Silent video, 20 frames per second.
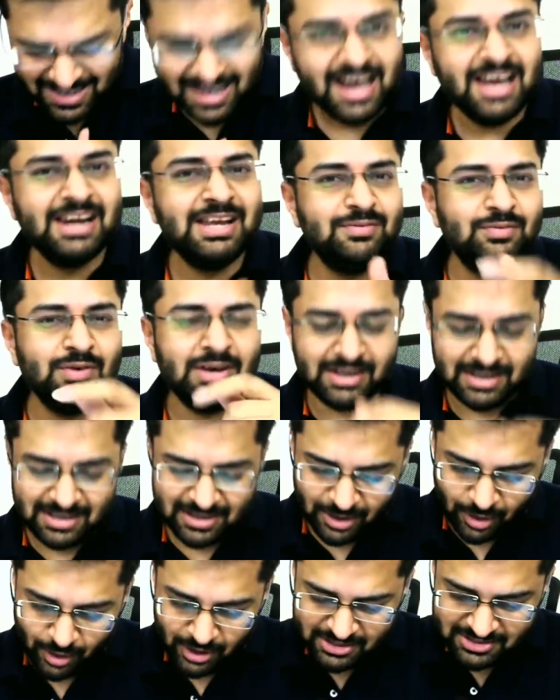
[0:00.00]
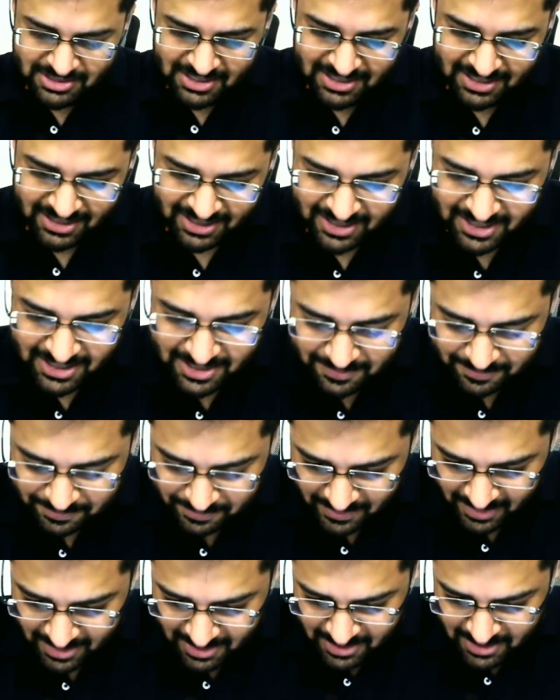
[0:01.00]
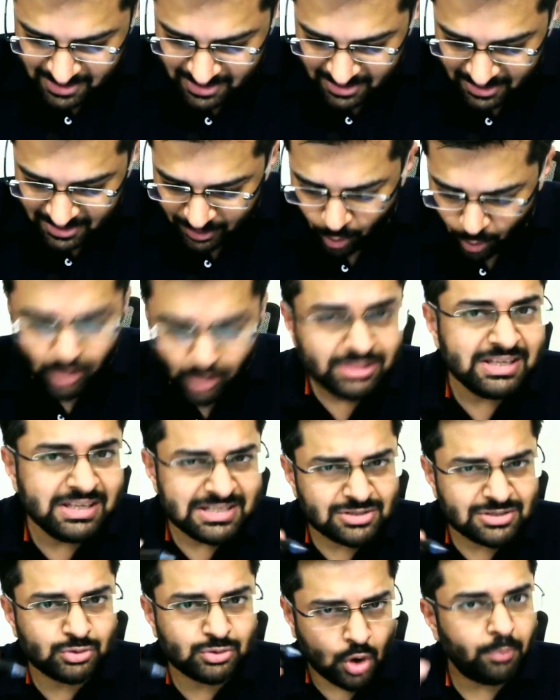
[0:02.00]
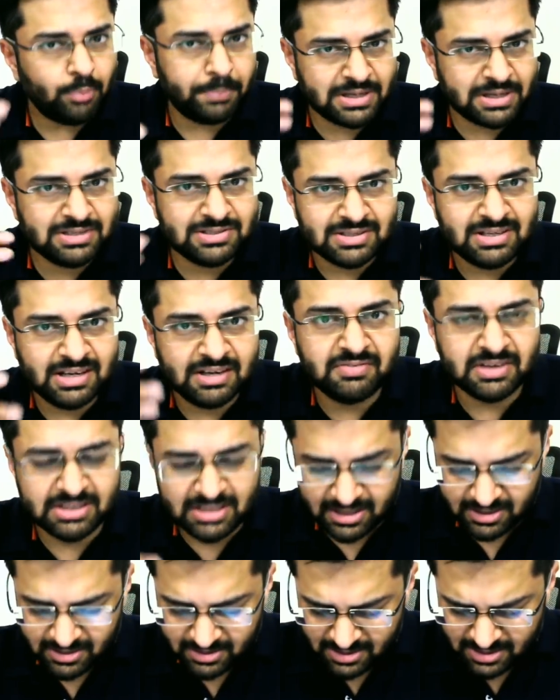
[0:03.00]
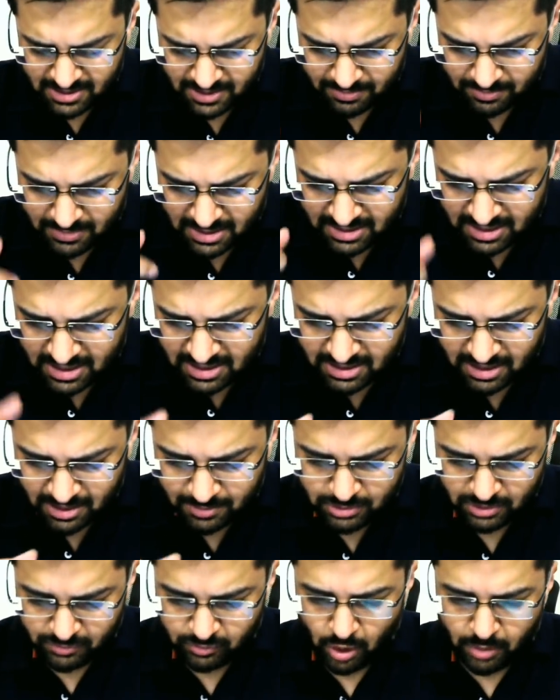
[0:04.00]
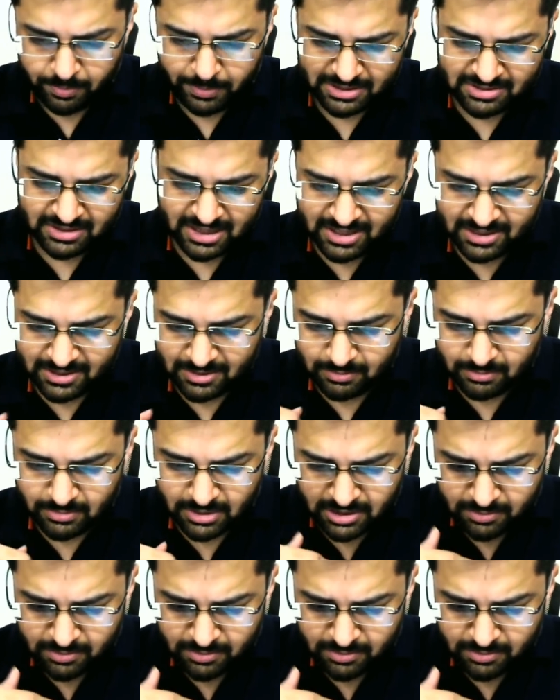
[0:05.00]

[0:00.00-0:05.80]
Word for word: i'll give you an analogy in cricket all these topics everything uh, in, in terms of topics like uh,